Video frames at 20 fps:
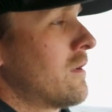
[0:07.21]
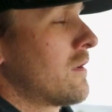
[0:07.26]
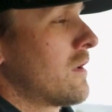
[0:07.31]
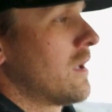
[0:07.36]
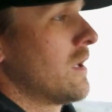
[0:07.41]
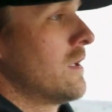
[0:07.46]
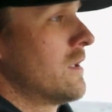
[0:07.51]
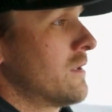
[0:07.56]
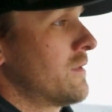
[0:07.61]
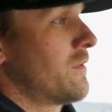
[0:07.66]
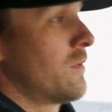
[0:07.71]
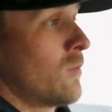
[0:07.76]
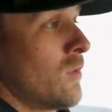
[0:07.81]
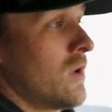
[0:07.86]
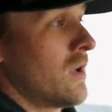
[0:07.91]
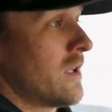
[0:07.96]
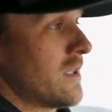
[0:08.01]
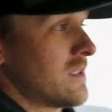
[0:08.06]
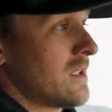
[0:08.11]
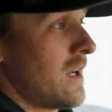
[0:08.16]
because for
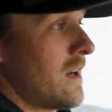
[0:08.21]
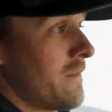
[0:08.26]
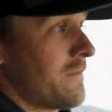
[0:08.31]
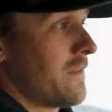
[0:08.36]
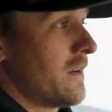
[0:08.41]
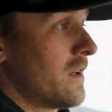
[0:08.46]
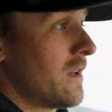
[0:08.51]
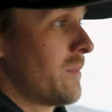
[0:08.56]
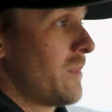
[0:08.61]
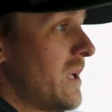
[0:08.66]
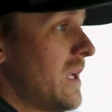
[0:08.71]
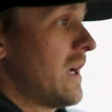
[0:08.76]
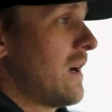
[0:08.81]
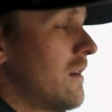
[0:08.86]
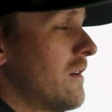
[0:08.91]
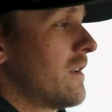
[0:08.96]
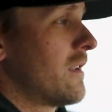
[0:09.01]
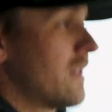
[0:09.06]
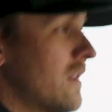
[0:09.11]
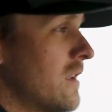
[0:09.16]
one, it's not fun to be
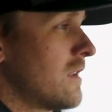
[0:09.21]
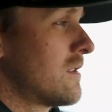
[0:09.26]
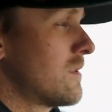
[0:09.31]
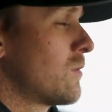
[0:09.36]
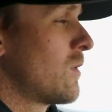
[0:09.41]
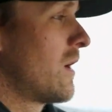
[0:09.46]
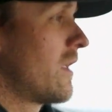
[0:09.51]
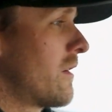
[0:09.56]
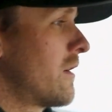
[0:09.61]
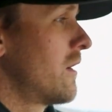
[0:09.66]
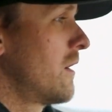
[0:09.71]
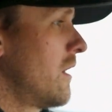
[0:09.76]
out in this weather,